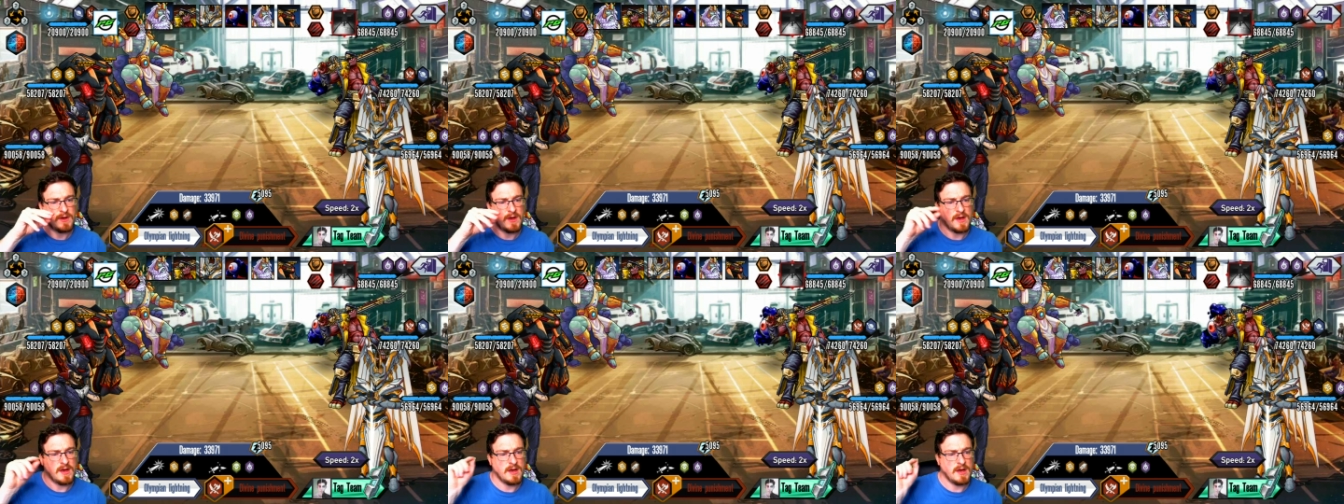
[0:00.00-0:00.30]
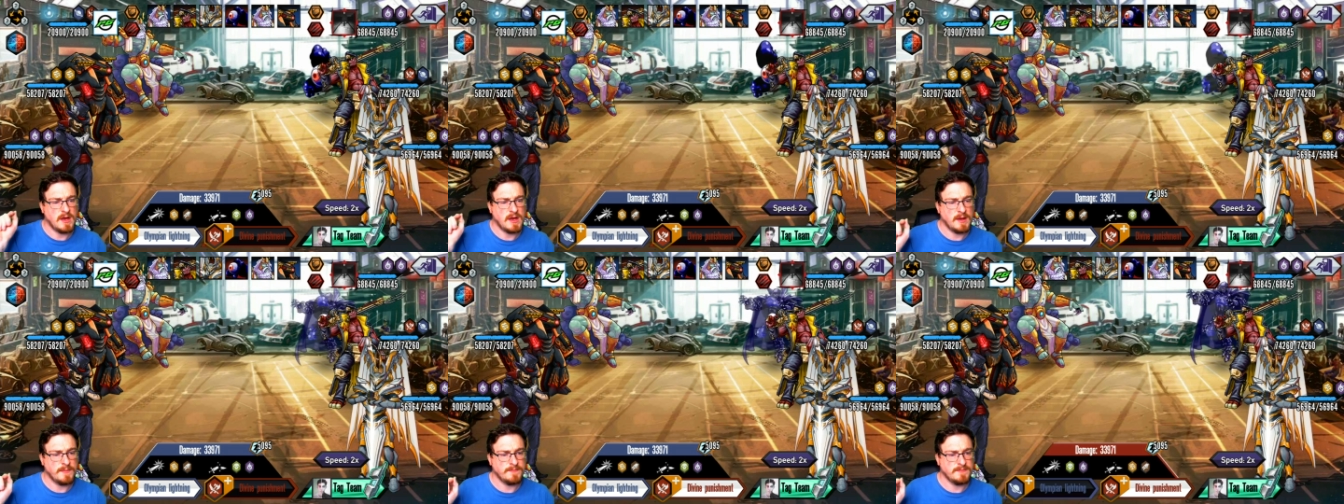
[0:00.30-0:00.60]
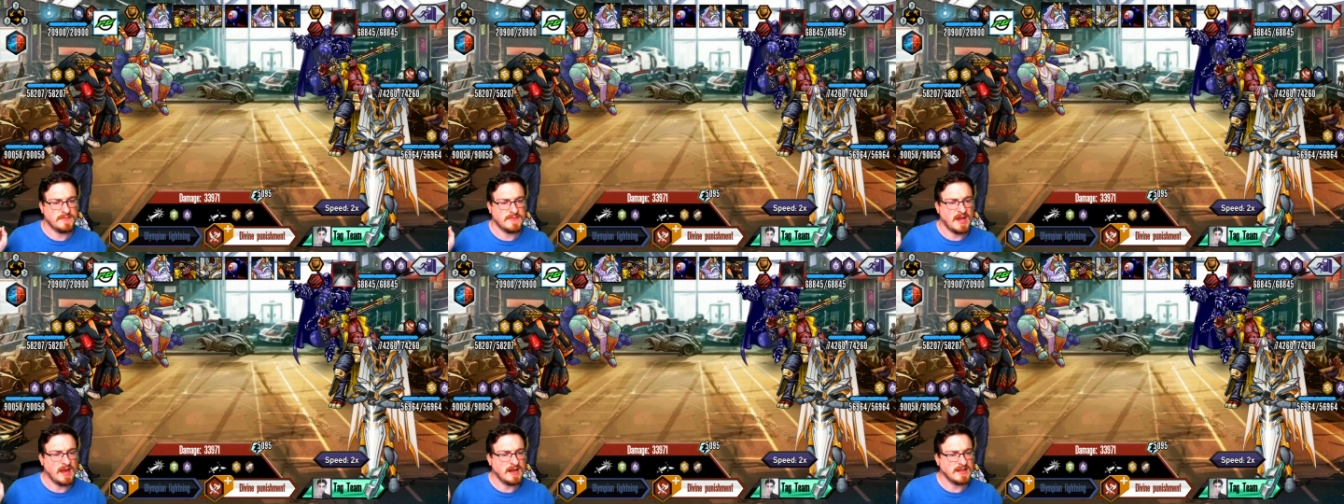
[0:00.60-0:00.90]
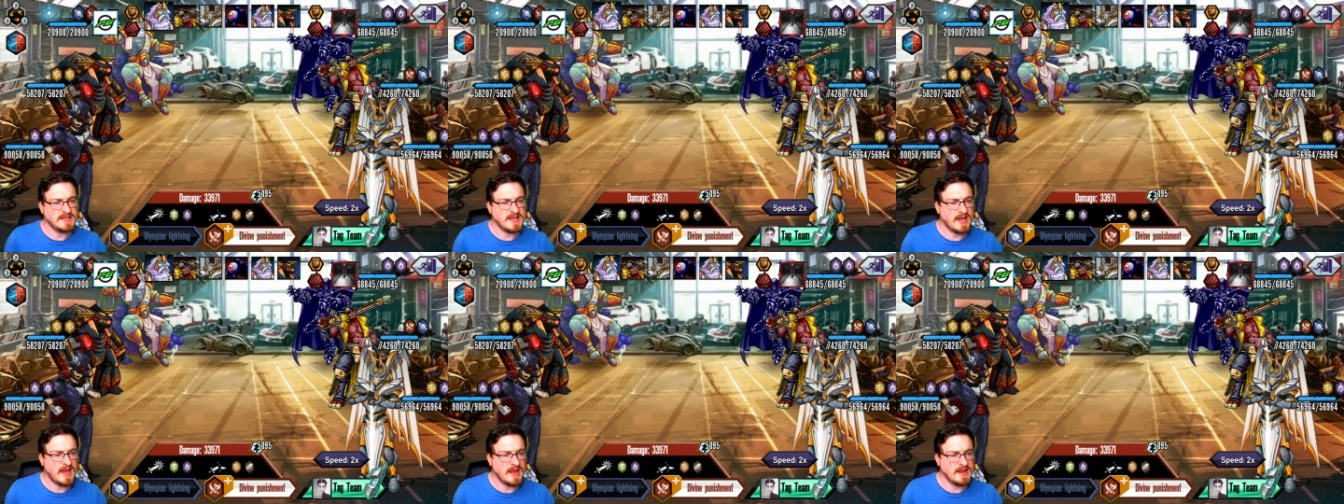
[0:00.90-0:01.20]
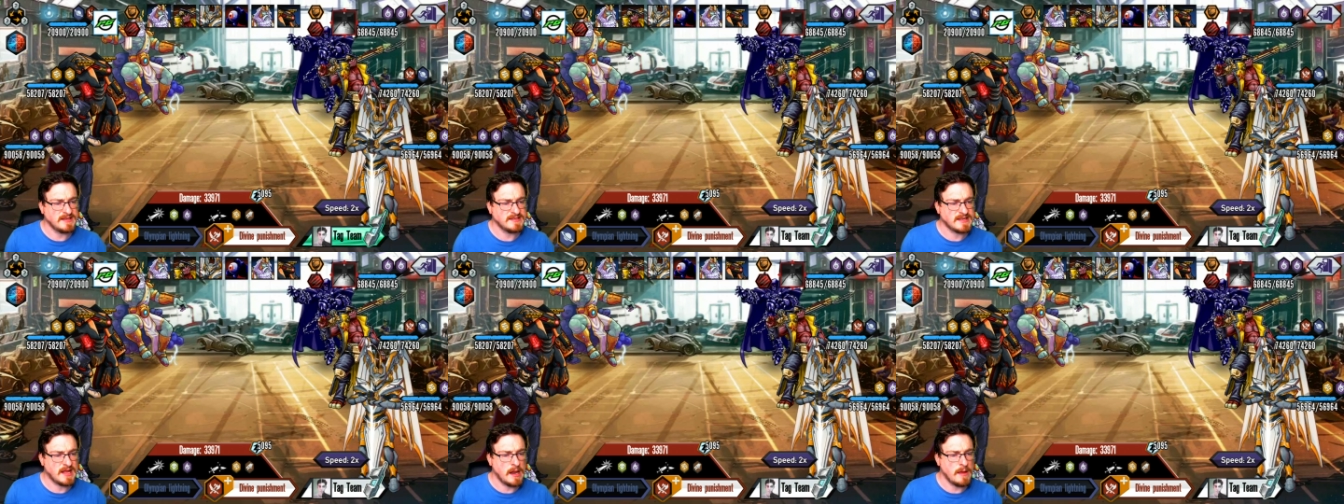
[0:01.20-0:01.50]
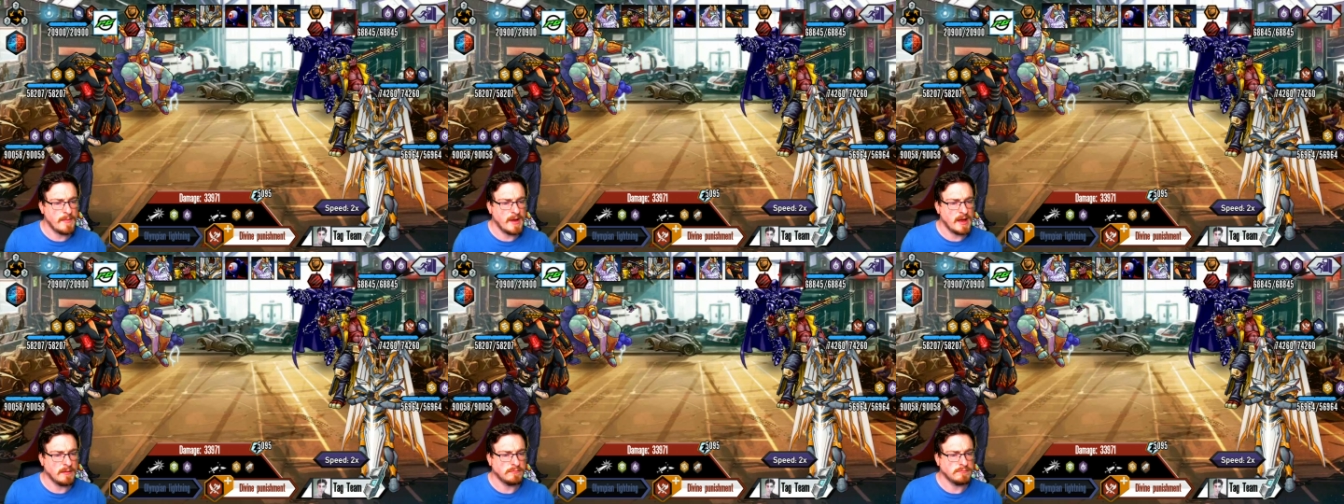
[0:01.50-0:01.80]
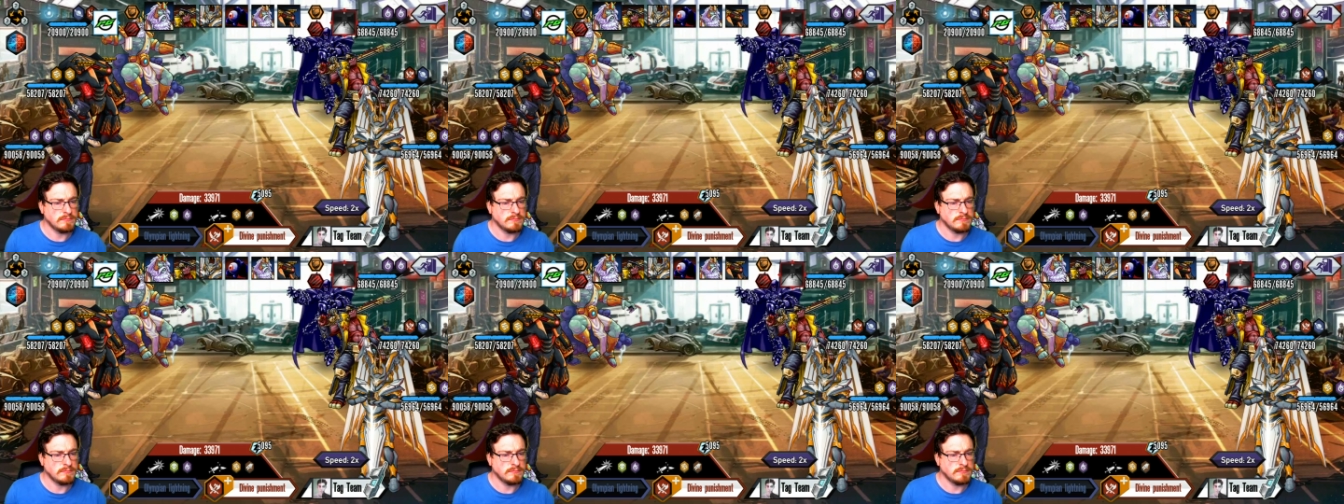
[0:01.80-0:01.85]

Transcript: I'm going to take out his Glubber.